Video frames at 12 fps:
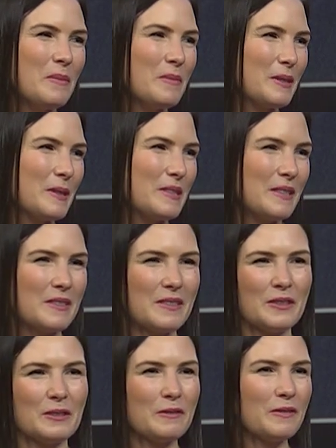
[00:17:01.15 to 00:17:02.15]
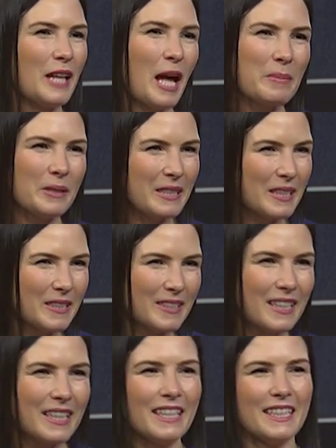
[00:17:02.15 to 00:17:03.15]
because there's the whole flapper
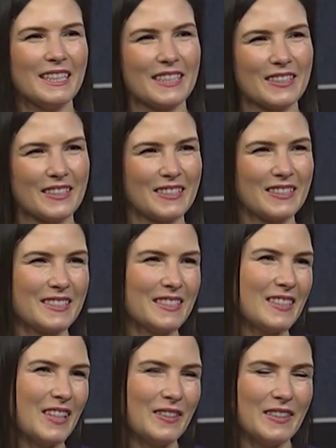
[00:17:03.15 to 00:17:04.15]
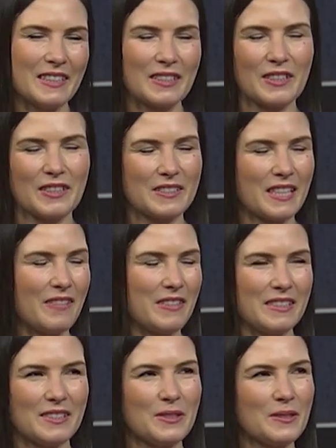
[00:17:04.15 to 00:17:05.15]
era, and the girls, you know, and the girls have
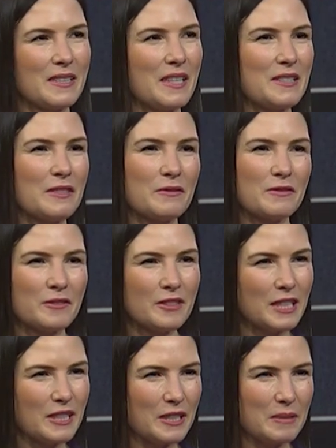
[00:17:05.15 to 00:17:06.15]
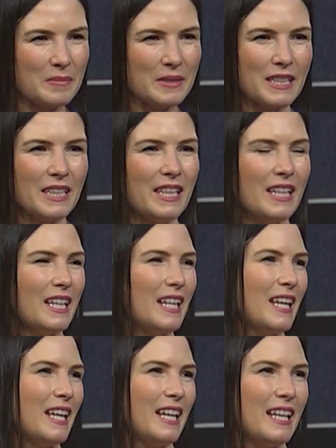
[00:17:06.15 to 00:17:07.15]
this new sense of freedom,
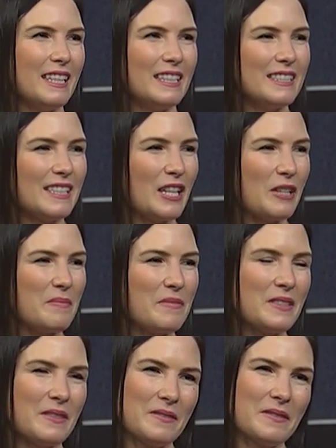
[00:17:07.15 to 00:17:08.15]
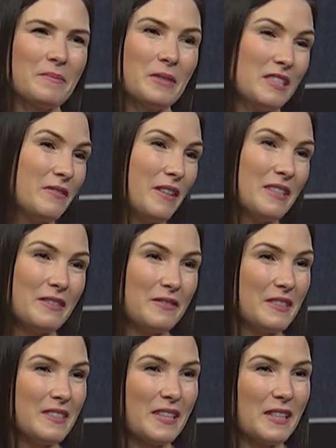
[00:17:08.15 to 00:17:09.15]
and but it's very
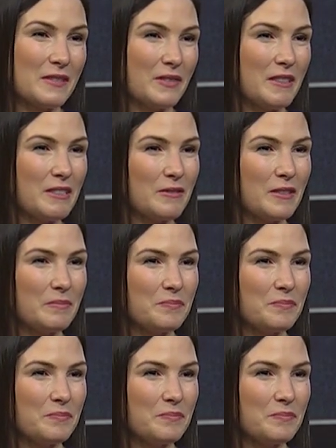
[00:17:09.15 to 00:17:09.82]
different. Styles are very different.